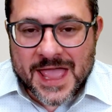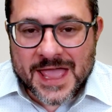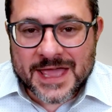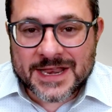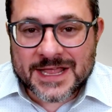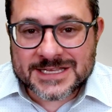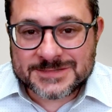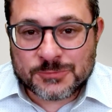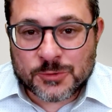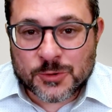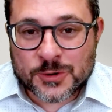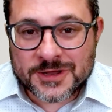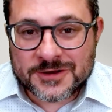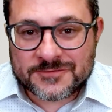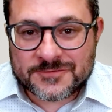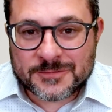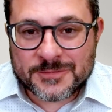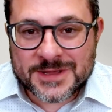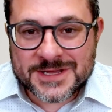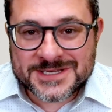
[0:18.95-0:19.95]
And as more
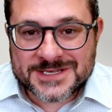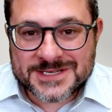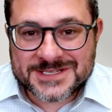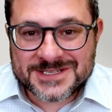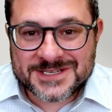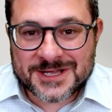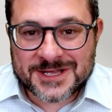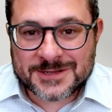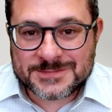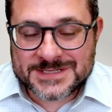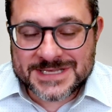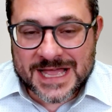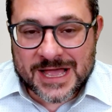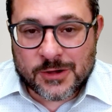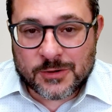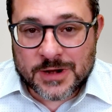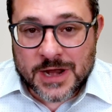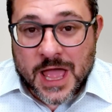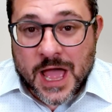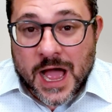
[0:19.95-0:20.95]
information comes
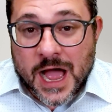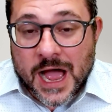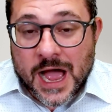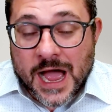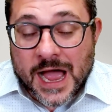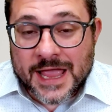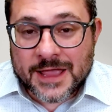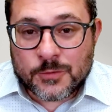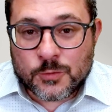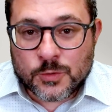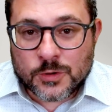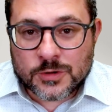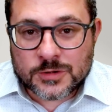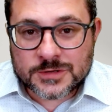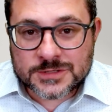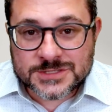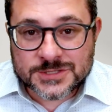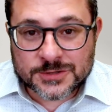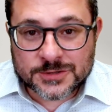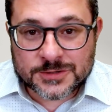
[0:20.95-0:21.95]
out, I
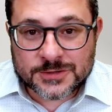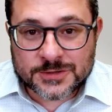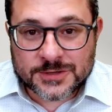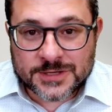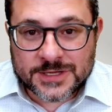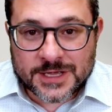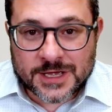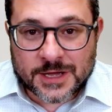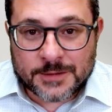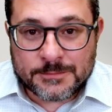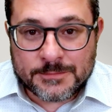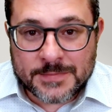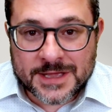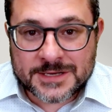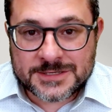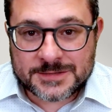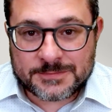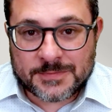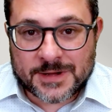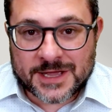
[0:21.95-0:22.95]
will certainly
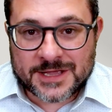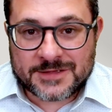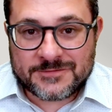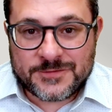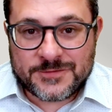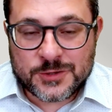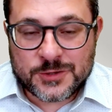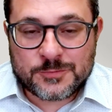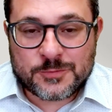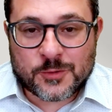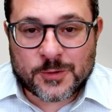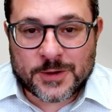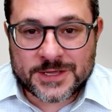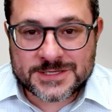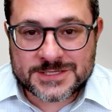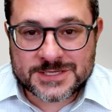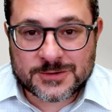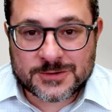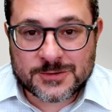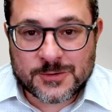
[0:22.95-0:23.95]
amend my
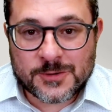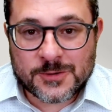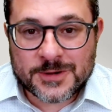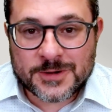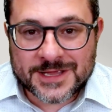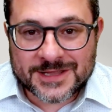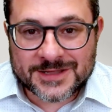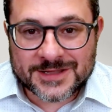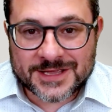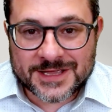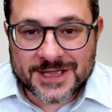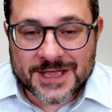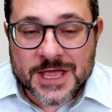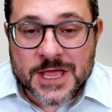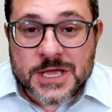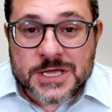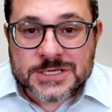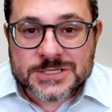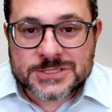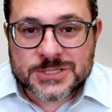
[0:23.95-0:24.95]
viewpoints accordingly.
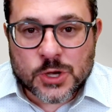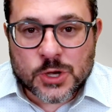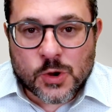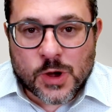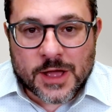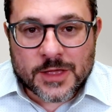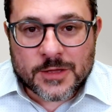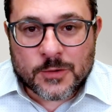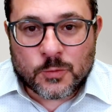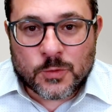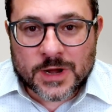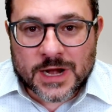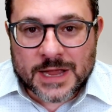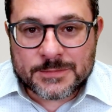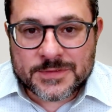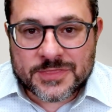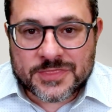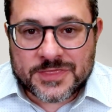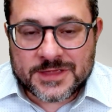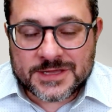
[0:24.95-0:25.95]
So, what
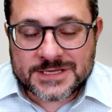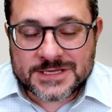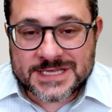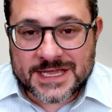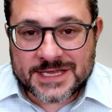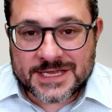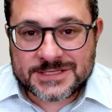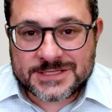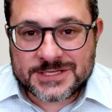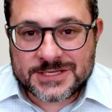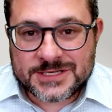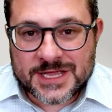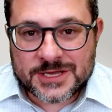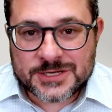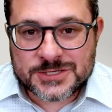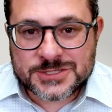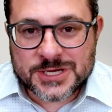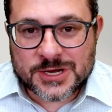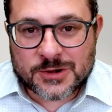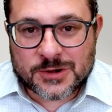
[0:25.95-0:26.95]
I'm saying today
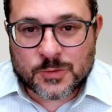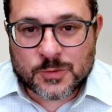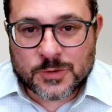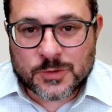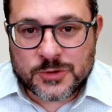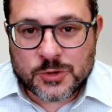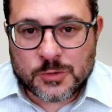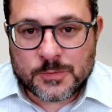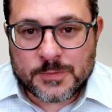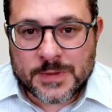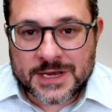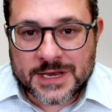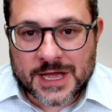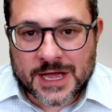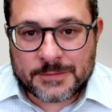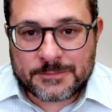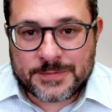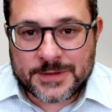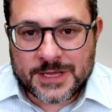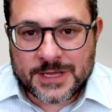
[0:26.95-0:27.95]
and sharing with you may
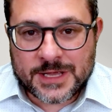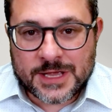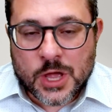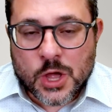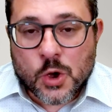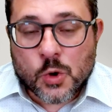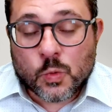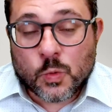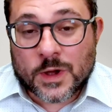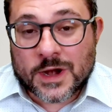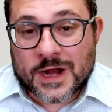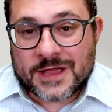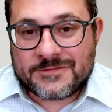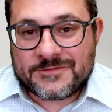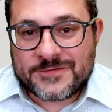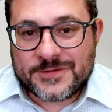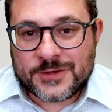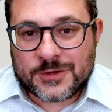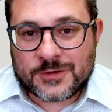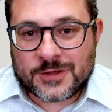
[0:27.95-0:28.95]
not be what I
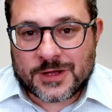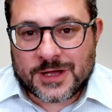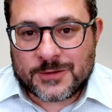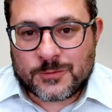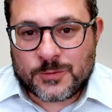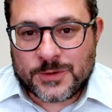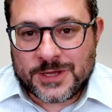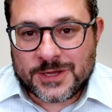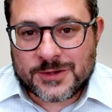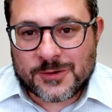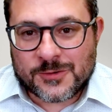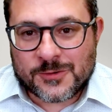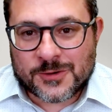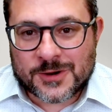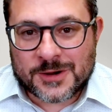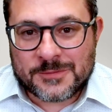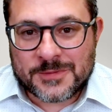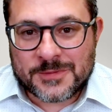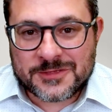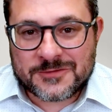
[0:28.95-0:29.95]
feel a week
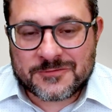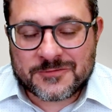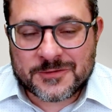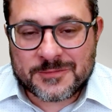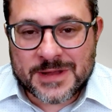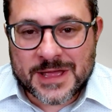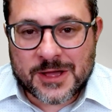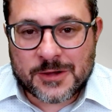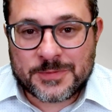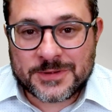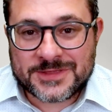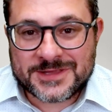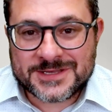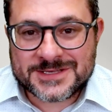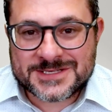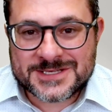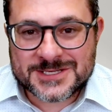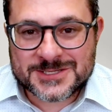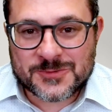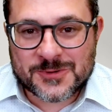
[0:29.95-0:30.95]
or a month from now, but
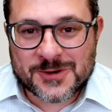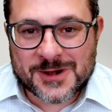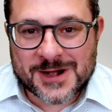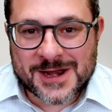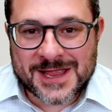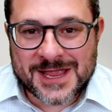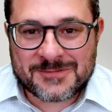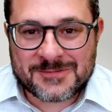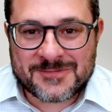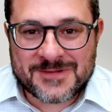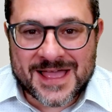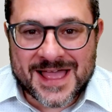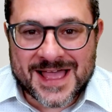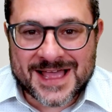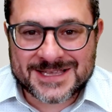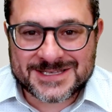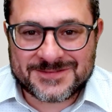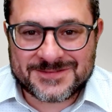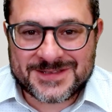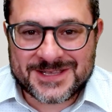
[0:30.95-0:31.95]
this is where I am
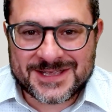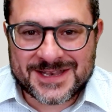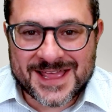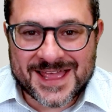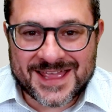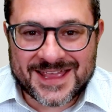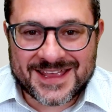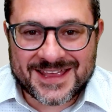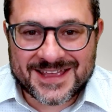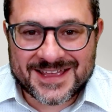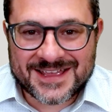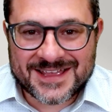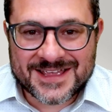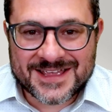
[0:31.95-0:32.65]
as of today.